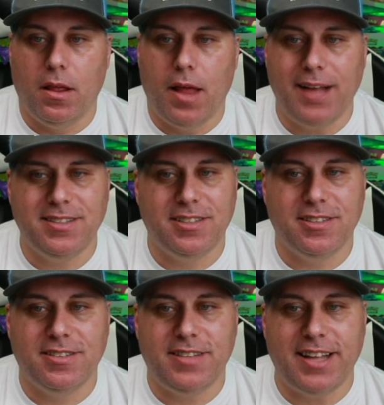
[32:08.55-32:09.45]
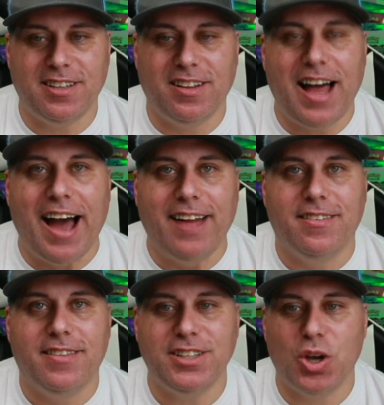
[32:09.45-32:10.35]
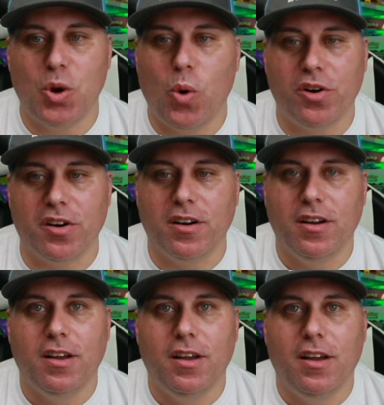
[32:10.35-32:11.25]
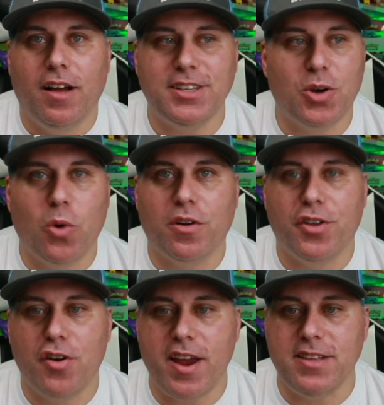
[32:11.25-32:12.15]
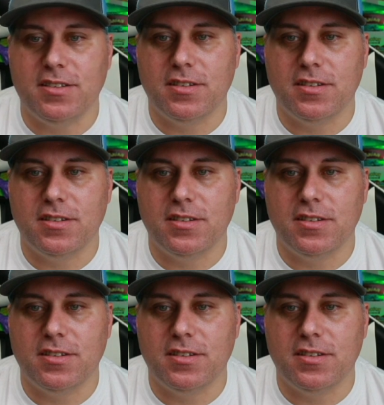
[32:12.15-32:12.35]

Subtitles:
That's a lot. That's a quarter. That's a quarter of the grades.